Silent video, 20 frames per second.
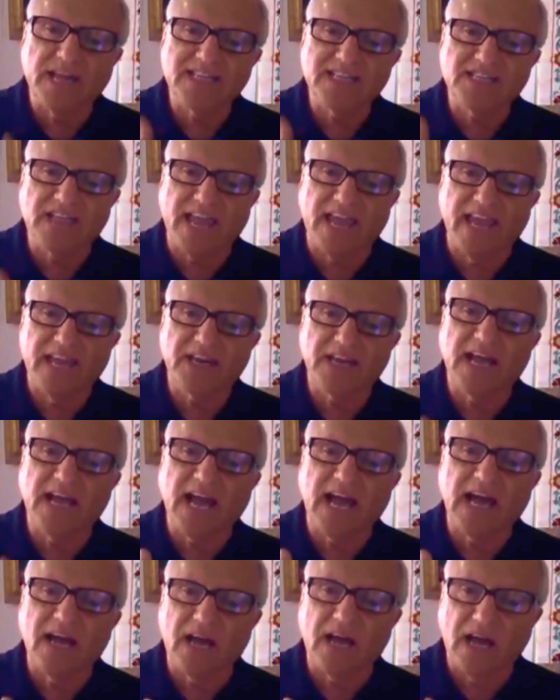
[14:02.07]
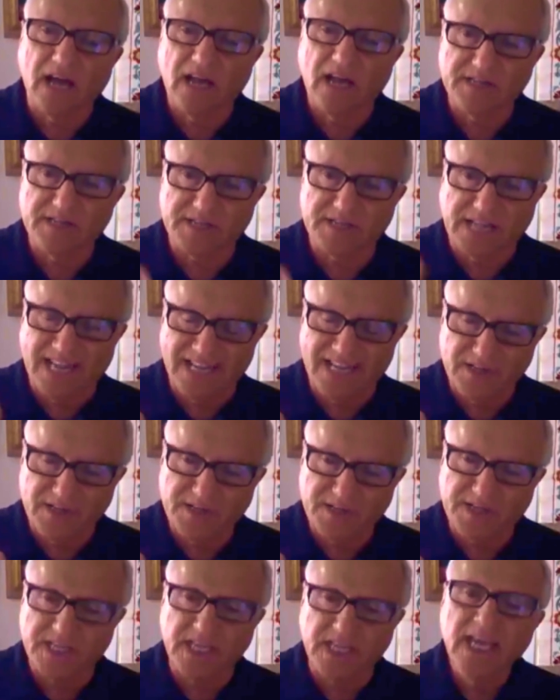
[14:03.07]
attain
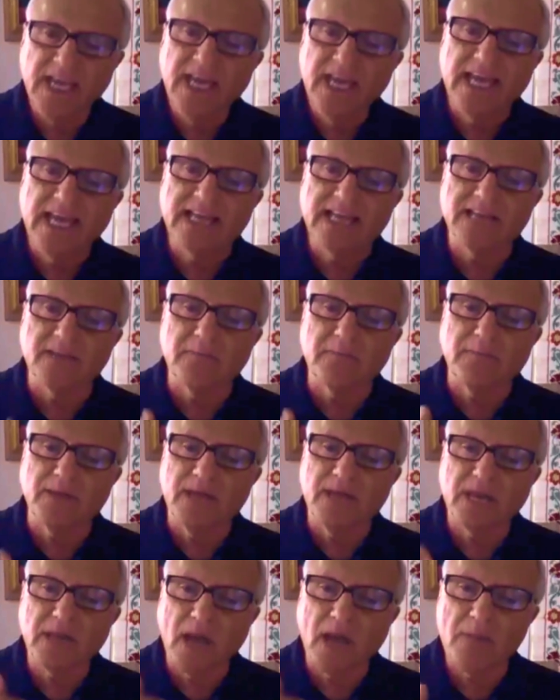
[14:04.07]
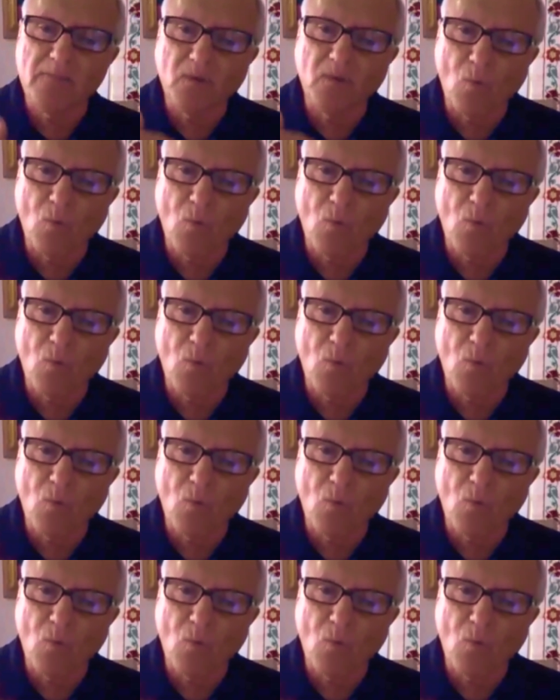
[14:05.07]
ascendancy into being number one.